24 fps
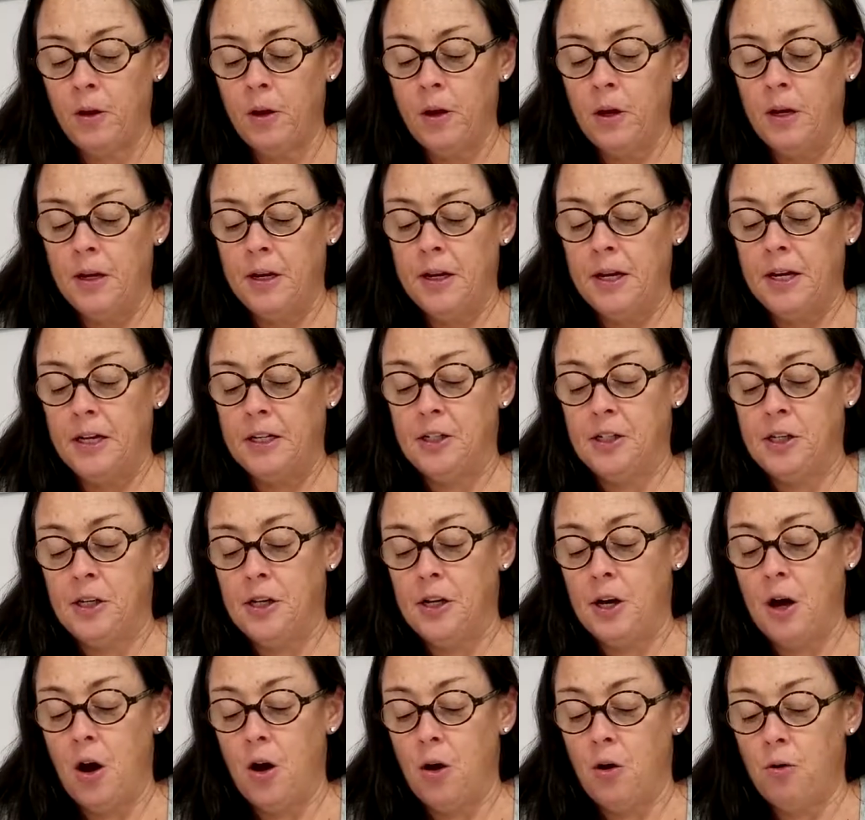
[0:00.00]

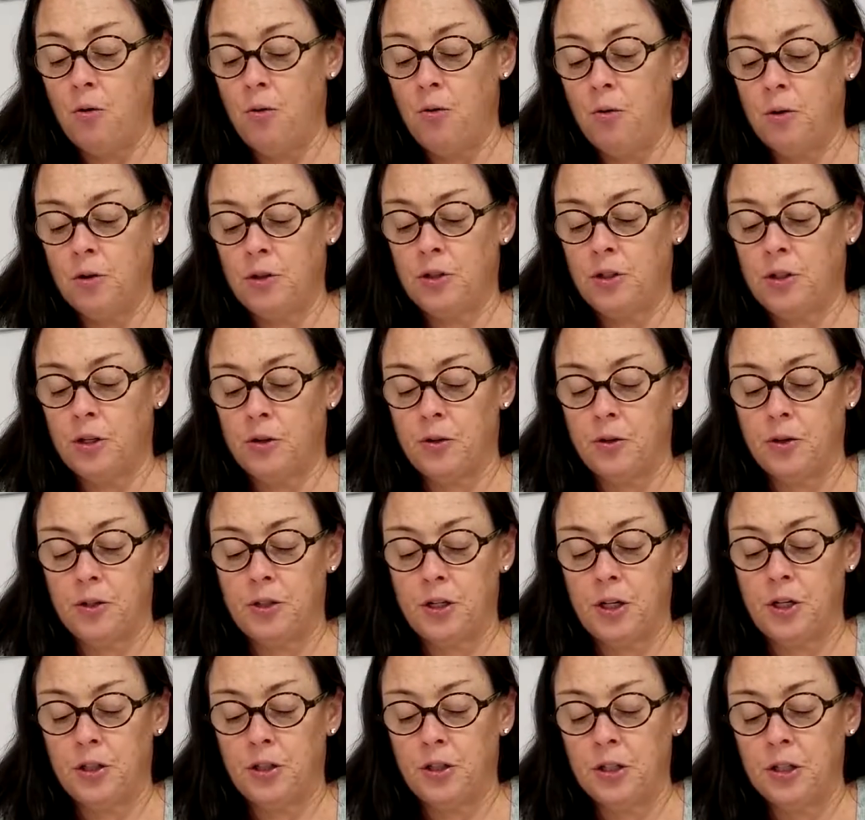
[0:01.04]
ETO
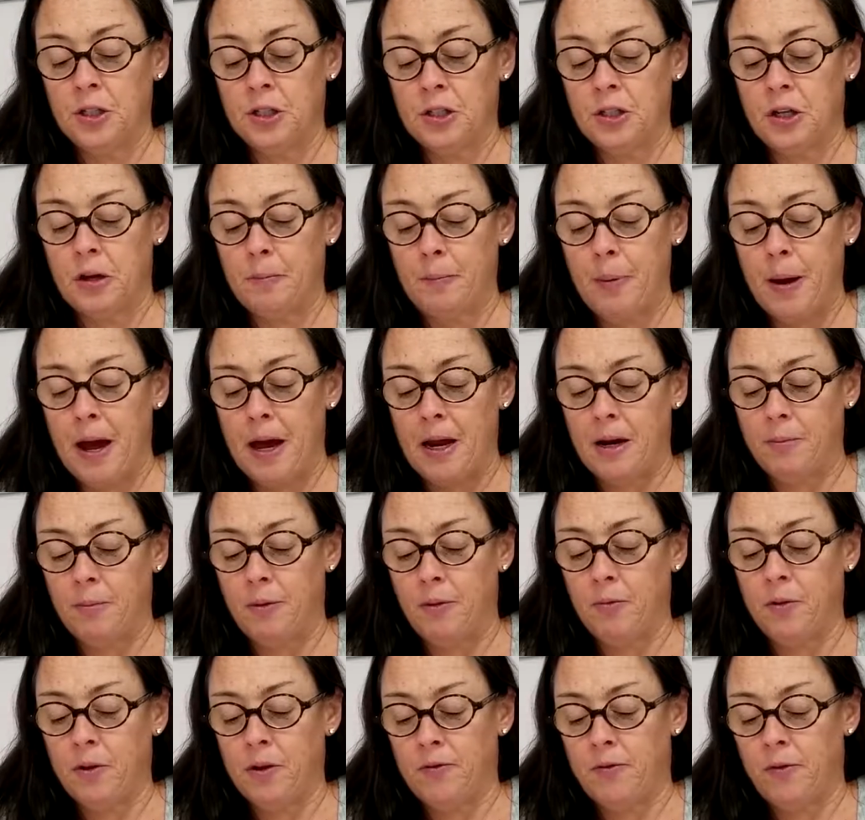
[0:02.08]
sterilization is compatible
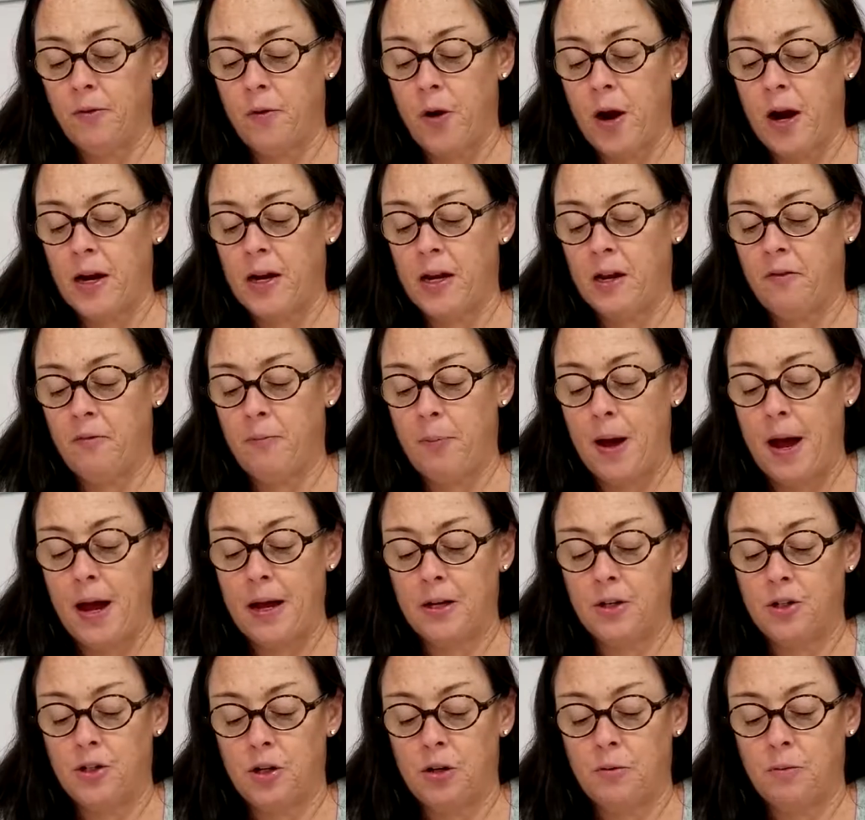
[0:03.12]
with a variety of
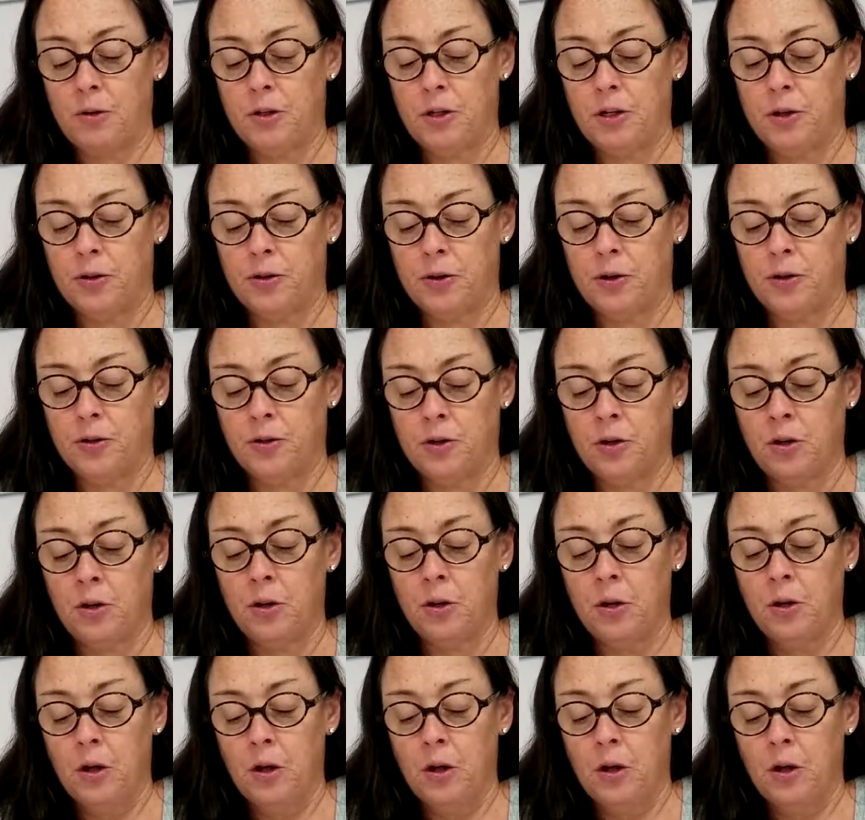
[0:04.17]
packaging materials,